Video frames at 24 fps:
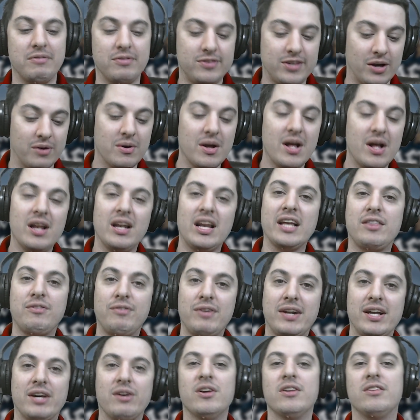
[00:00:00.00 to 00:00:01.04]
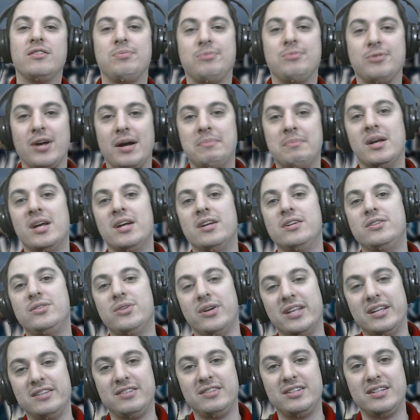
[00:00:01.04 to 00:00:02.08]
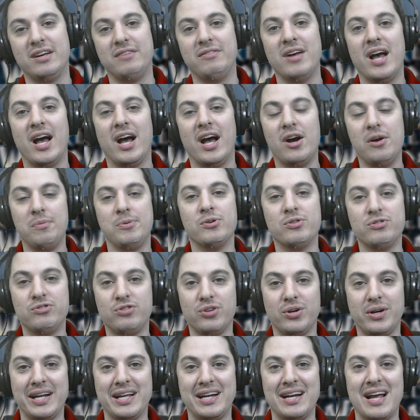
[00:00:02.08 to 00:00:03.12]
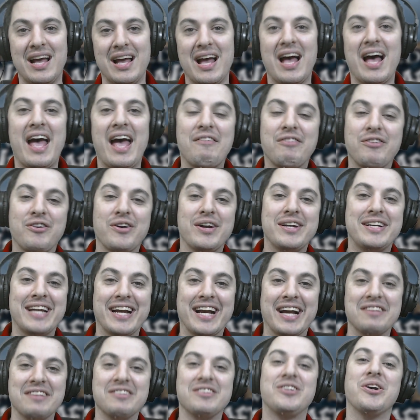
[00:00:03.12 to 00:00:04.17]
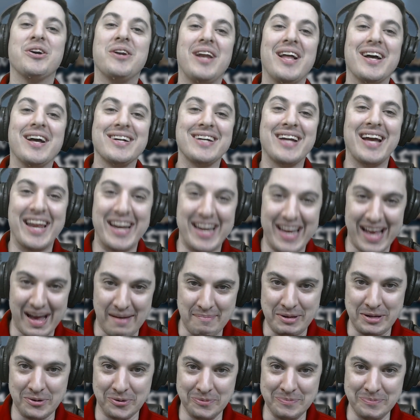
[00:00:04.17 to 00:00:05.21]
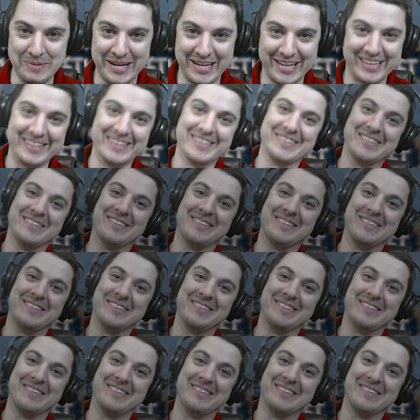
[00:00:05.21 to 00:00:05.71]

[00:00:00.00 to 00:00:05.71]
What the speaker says: So, like the video, subscribe, do all that stuff. I hope you enjoyed it. Have a great day, guys. Good luck, and happy gold making.